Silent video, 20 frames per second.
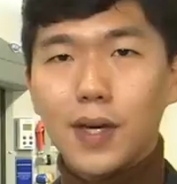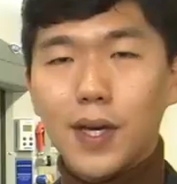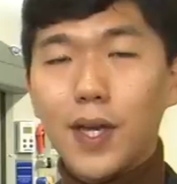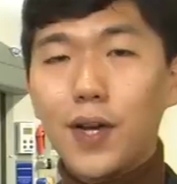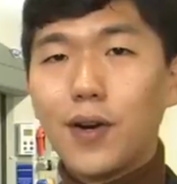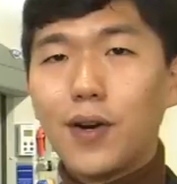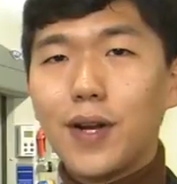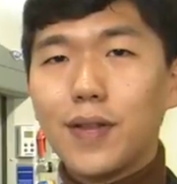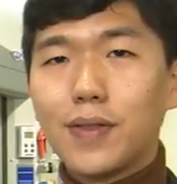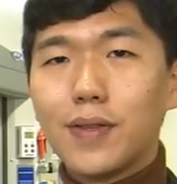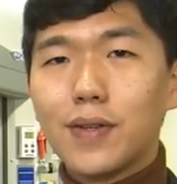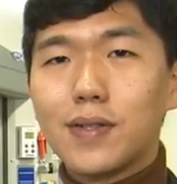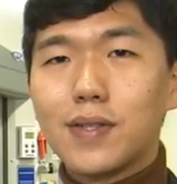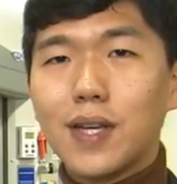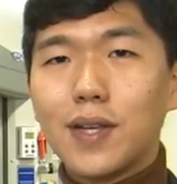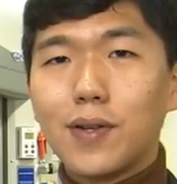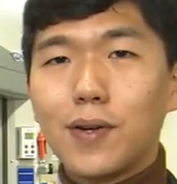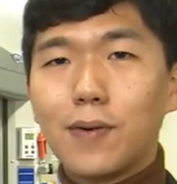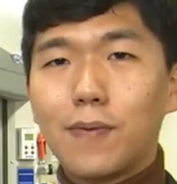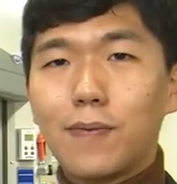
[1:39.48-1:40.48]
Here at the
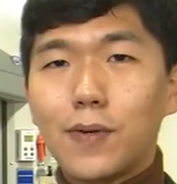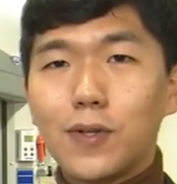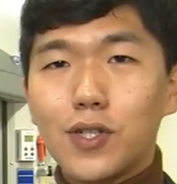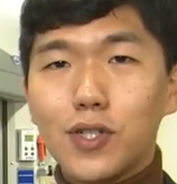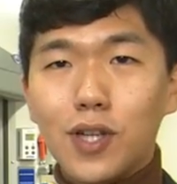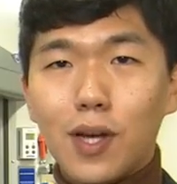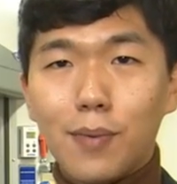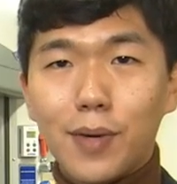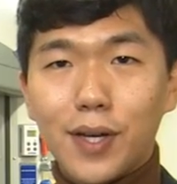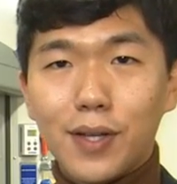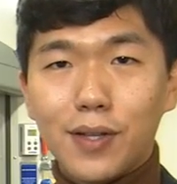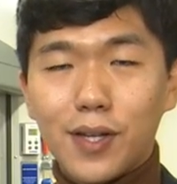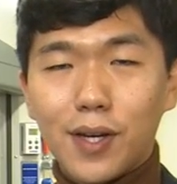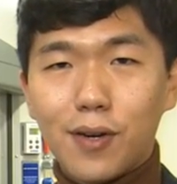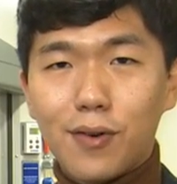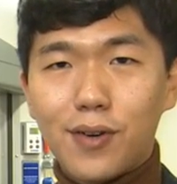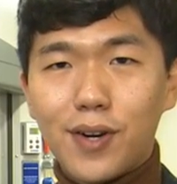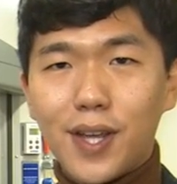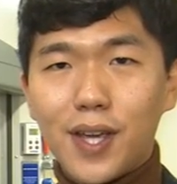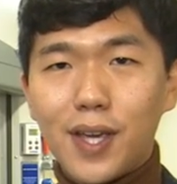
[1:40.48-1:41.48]
Center for Genomic
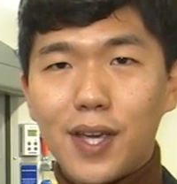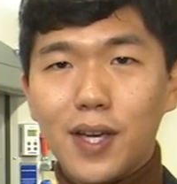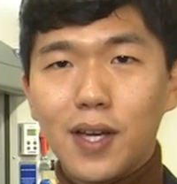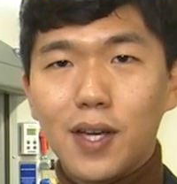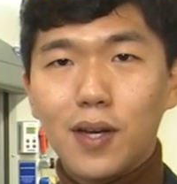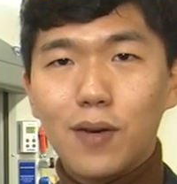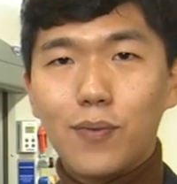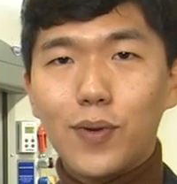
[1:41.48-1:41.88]
Integrity,